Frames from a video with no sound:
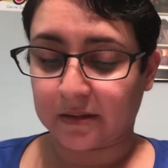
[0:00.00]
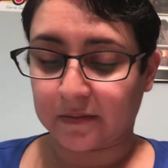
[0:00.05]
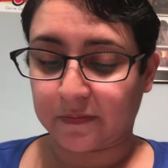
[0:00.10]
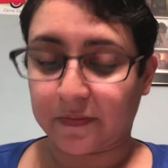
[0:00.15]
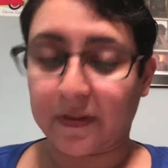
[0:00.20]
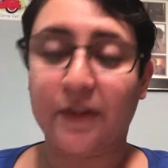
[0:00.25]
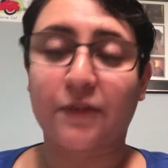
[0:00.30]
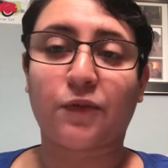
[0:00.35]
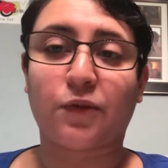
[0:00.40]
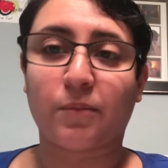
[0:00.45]

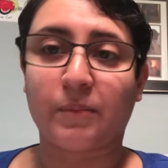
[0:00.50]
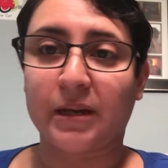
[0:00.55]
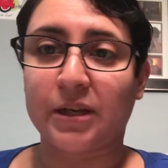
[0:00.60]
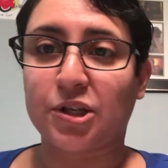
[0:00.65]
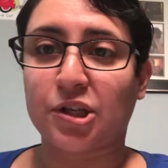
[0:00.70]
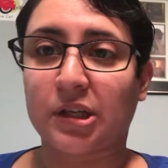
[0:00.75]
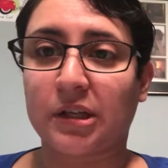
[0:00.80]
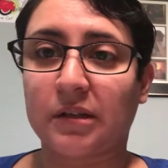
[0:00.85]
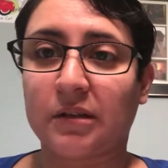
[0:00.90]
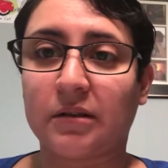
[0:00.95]
Faith
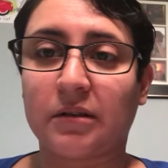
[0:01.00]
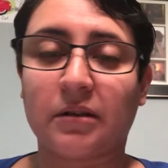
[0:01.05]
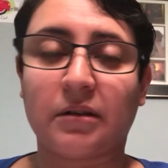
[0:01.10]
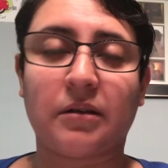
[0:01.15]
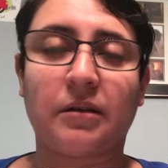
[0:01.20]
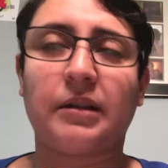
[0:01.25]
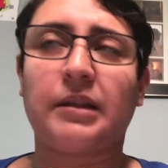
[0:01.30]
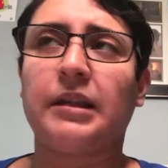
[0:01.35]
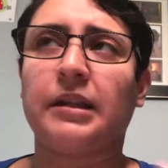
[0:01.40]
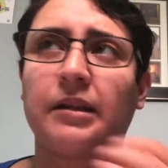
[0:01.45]
Formation,
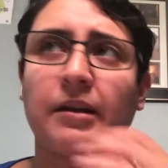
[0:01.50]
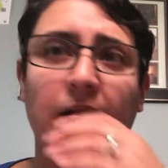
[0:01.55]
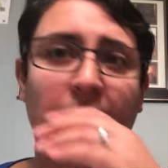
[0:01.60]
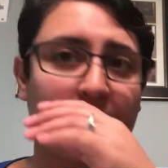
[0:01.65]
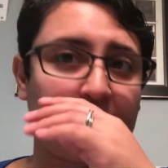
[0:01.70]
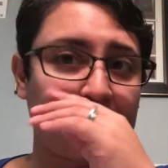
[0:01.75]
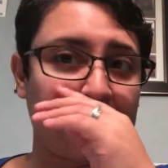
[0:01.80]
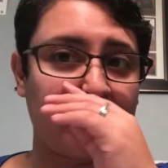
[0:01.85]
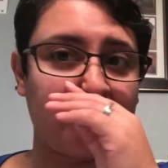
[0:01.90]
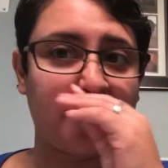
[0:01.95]
I think they
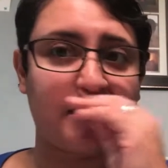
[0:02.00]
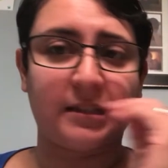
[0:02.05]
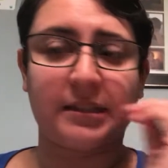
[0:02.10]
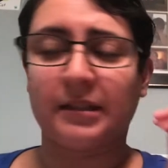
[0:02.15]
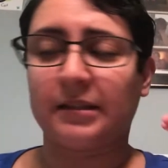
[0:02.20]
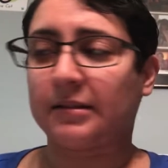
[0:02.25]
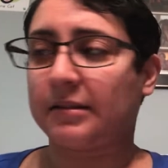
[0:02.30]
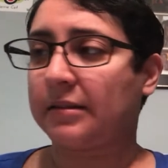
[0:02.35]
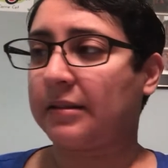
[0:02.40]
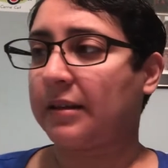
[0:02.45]
call it
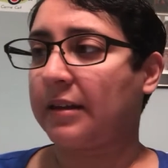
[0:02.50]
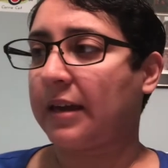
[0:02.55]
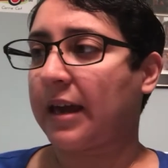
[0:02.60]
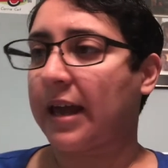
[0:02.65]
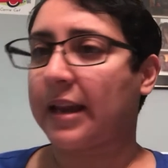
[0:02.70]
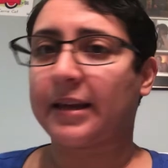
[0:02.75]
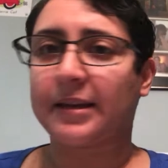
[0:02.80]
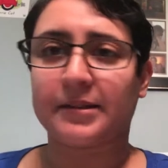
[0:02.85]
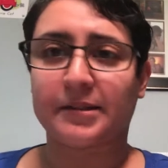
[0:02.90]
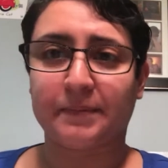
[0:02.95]
Seton
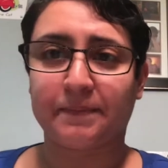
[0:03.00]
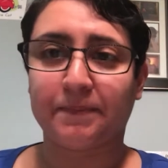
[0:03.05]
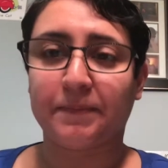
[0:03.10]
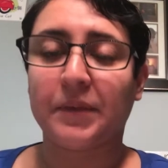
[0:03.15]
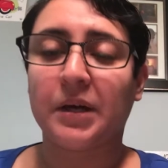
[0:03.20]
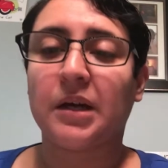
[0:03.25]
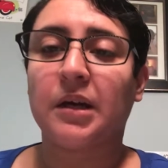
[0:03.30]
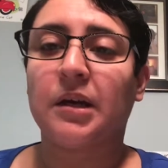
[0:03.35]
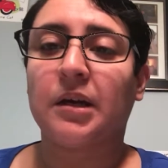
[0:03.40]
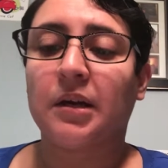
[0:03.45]
Catechism.
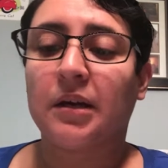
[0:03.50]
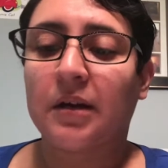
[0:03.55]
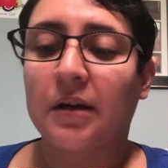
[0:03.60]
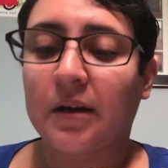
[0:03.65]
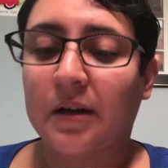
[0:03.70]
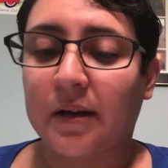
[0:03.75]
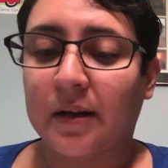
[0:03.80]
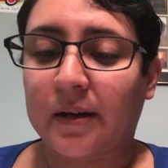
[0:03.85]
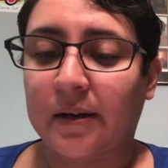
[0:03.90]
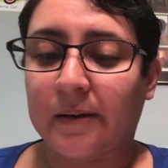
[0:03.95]

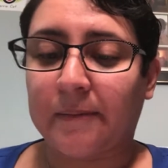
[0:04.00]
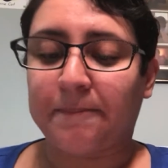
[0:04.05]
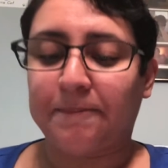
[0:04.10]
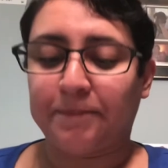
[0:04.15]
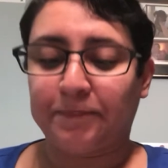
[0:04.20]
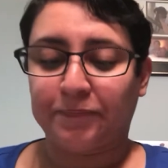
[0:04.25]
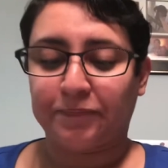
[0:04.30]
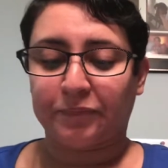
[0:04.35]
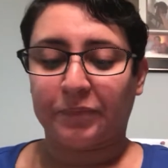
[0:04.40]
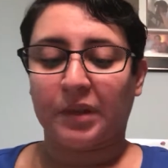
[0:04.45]

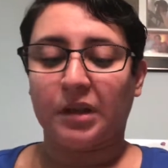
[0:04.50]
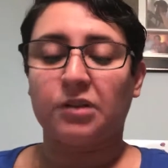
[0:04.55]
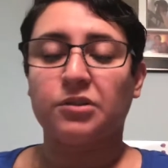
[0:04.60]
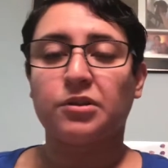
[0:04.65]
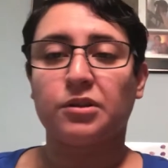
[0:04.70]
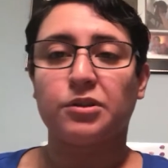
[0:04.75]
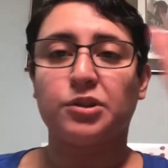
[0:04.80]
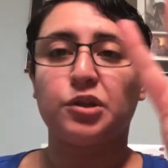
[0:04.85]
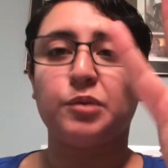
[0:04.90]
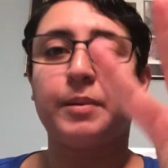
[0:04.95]
Those
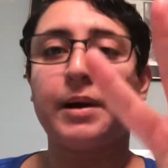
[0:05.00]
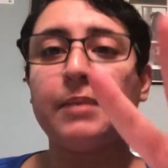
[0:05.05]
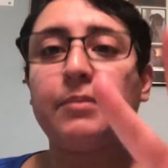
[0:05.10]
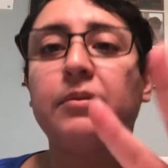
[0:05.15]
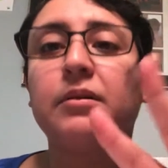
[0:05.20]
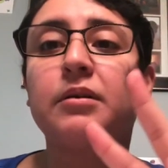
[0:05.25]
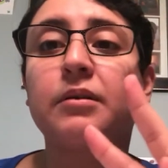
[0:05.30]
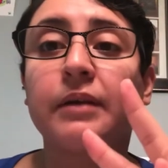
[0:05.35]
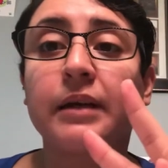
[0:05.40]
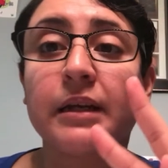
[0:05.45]
are the two
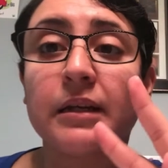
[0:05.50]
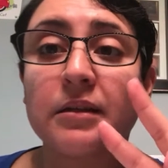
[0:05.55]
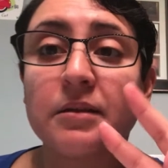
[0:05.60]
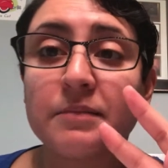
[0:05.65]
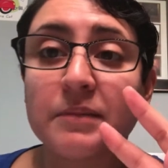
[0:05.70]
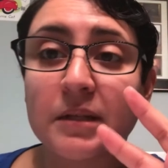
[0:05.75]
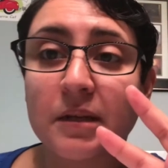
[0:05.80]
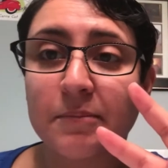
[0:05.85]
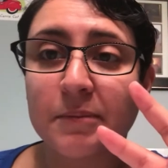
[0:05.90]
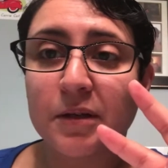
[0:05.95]
Bible
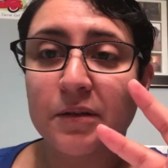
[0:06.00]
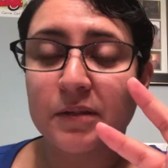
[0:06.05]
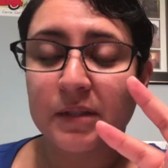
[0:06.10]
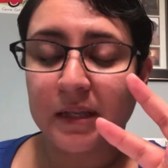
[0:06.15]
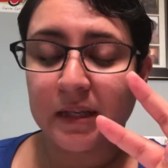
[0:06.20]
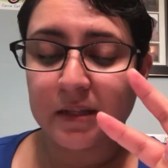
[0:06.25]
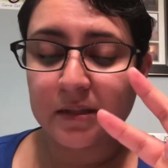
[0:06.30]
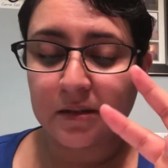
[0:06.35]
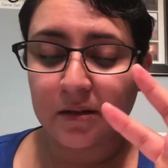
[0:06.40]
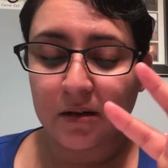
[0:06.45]
curriculums I'm
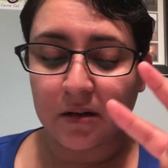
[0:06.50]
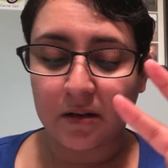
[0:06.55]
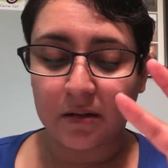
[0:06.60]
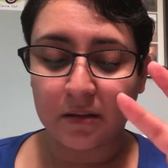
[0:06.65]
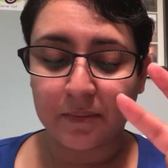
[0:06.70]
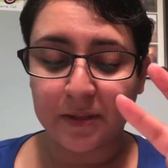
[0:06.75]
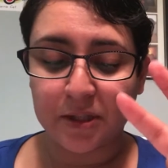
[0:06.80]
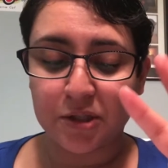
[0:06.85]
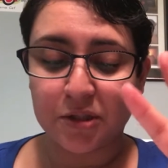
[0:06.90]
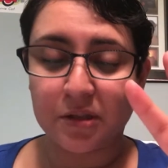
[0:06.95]
using. So
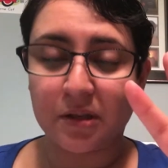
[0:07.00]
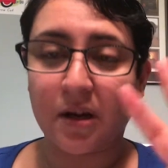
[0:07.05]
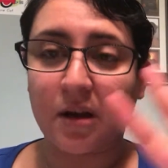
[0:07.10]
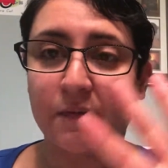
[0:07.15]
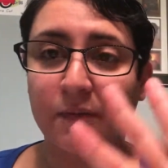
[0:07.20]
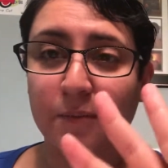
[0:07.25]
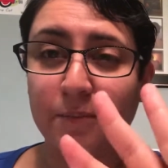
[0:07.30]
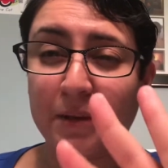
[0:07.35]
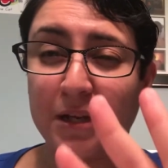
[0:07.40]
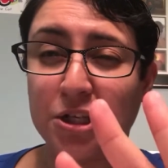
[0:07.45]
let me just
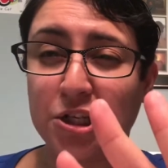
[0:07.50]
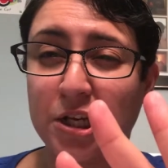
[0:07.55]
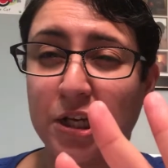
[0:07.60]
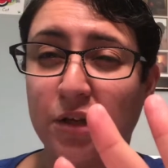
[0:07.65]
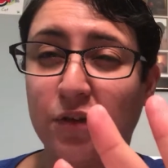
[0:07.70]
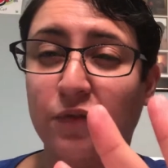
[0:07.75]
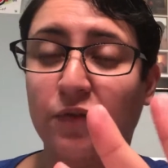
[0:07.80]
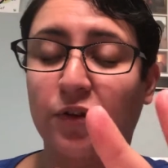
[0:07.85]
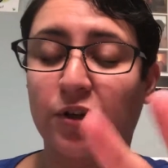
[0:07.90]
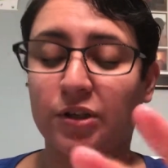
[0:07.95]
cover
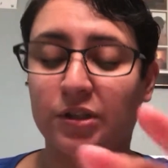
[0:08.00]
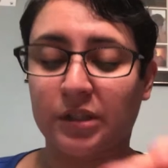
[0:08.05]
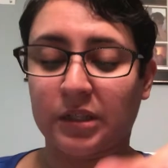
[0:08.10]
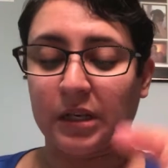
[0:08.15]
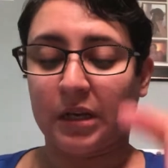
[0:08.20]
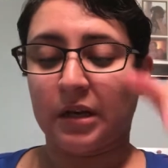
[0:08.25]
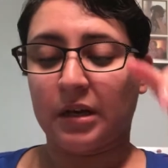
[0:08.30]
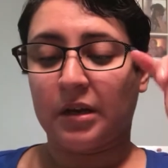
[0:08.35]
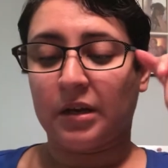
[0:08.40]
BJU first.